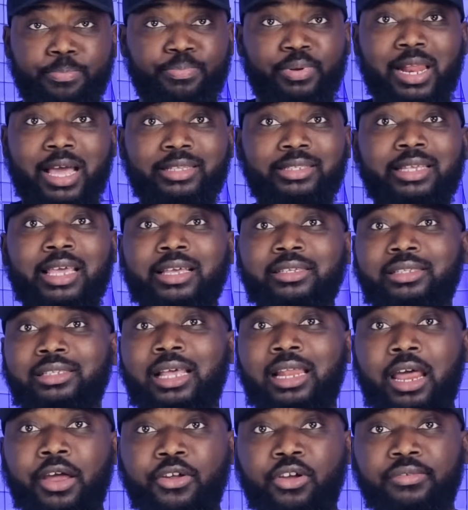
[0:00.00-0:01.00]
plus her
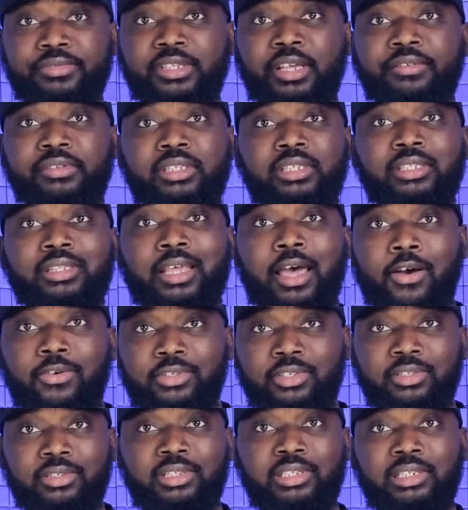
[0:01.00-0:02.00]
salary of
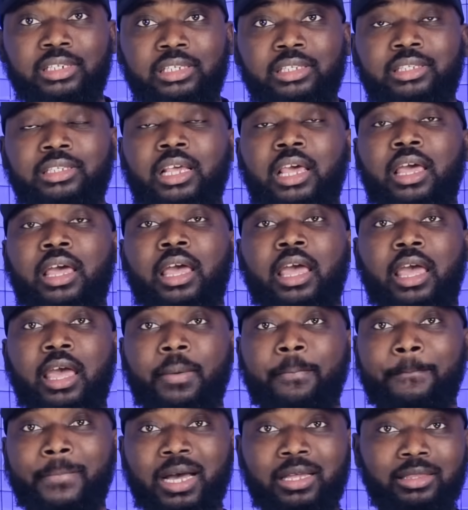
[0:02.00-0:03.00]
70,000 cedis
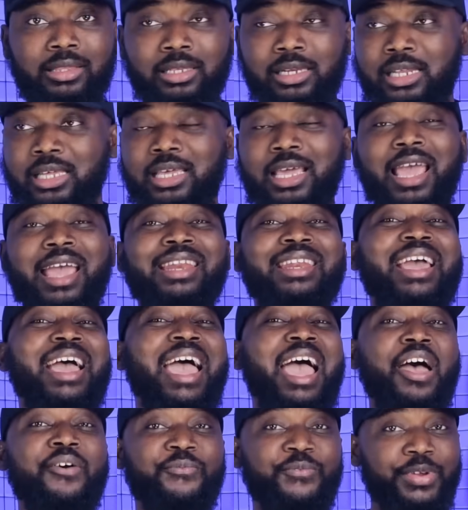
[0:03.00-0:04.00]
monthly and
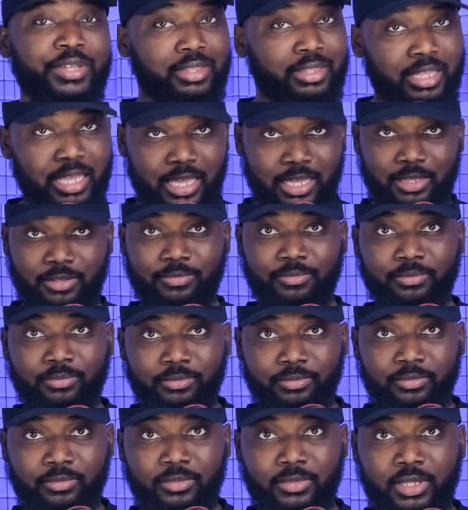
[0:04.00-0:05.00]
everything.
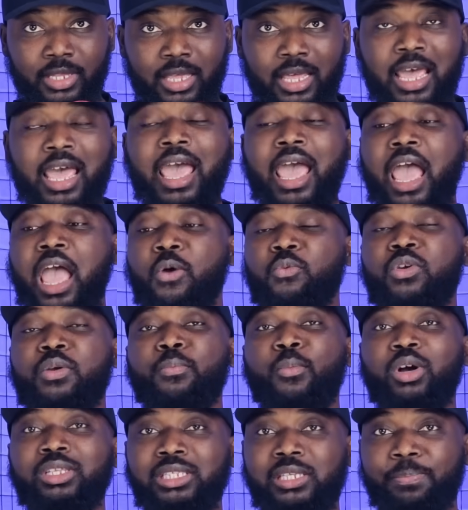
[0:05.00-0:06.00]
And we
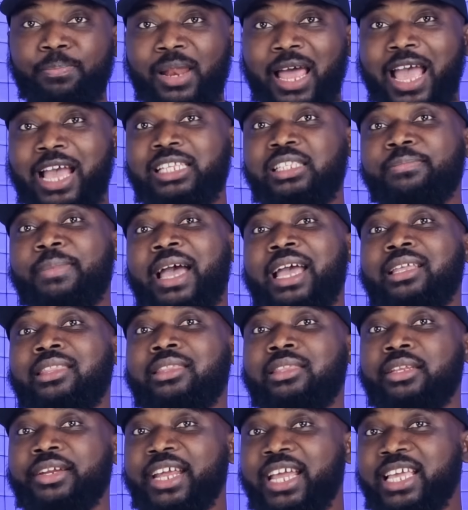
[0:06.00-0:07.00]
multiply it by
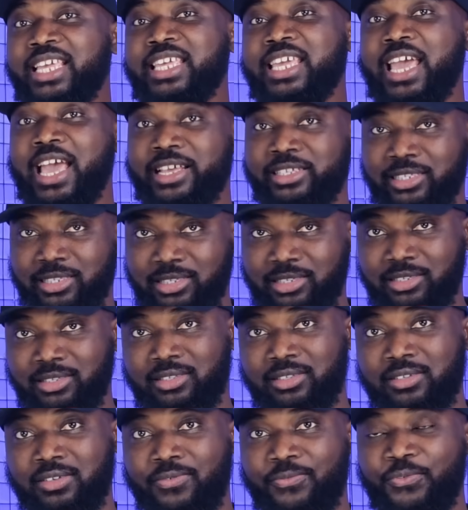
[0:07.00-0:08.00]
3
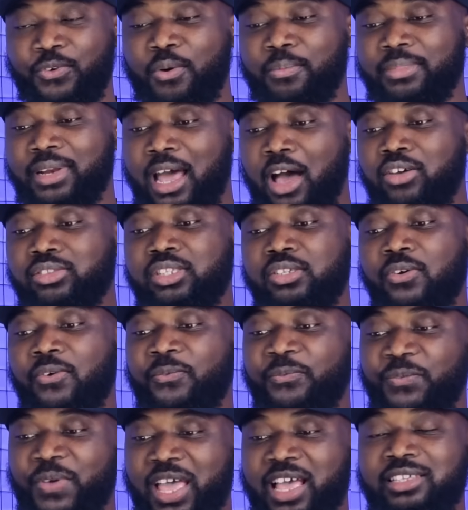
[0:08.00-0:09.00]
years from now till
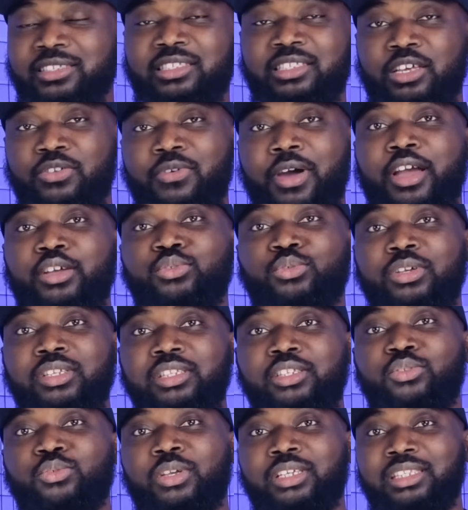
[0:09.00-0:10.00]
1st January
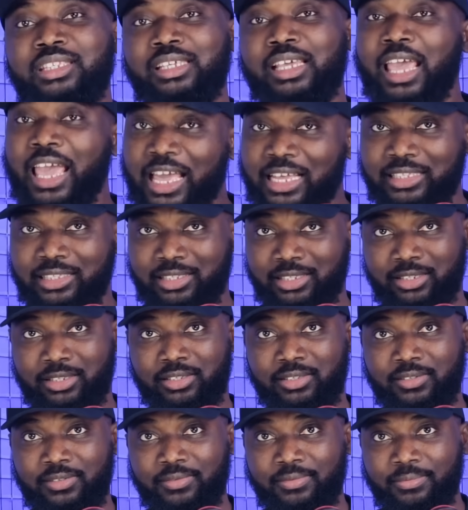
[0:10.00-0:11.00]
2028.
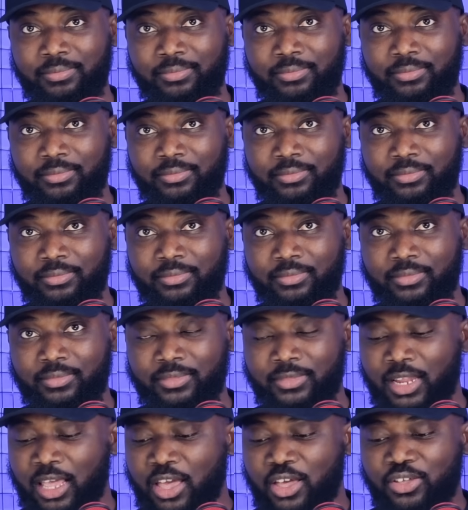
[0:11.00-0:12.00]

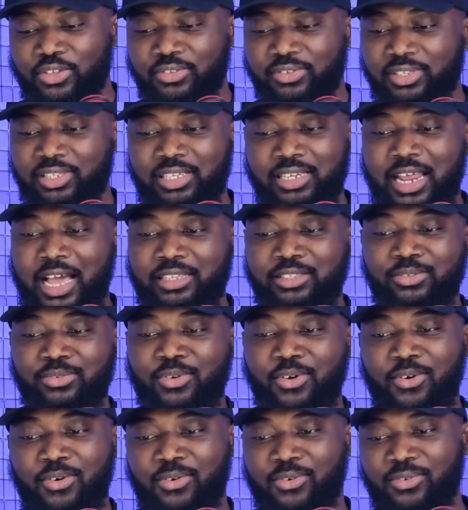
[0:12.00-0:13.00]
You see that?
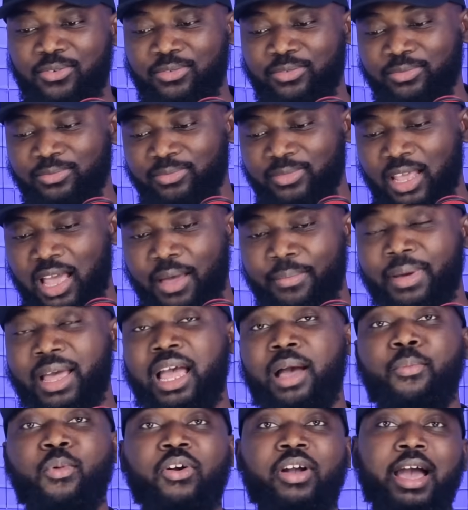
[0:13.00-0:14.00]
No.
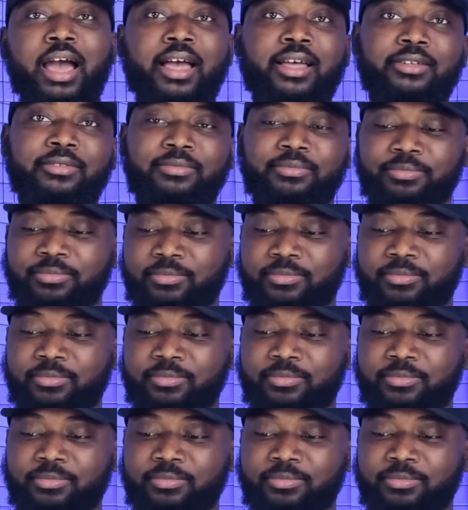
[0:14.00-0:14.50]
Abanya Boka.